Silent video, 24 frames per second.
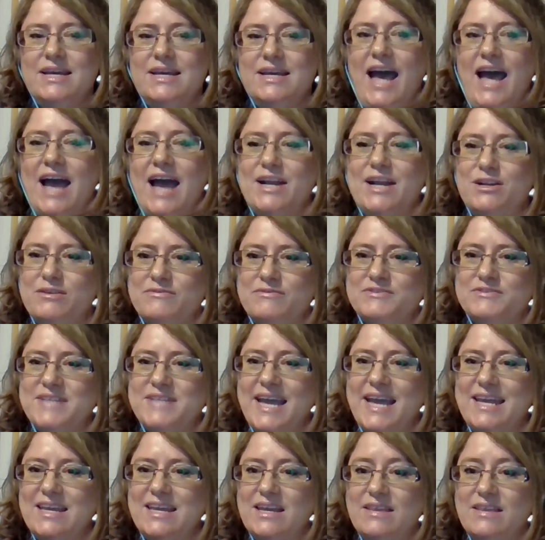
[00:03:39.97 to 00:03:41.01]
kind of
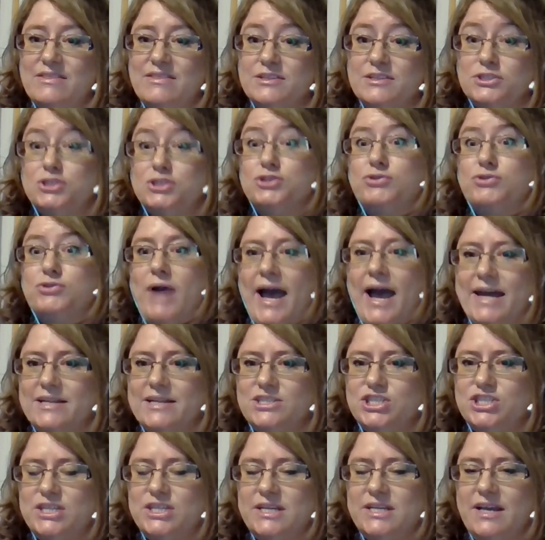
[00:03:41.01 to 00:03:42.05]
taking the
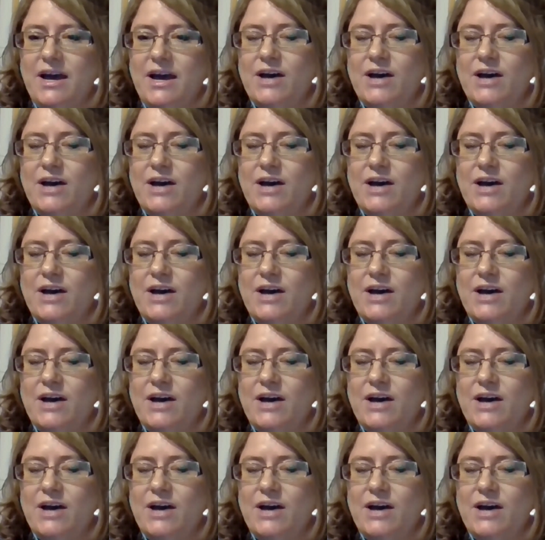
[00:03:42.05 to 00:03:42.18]
strategy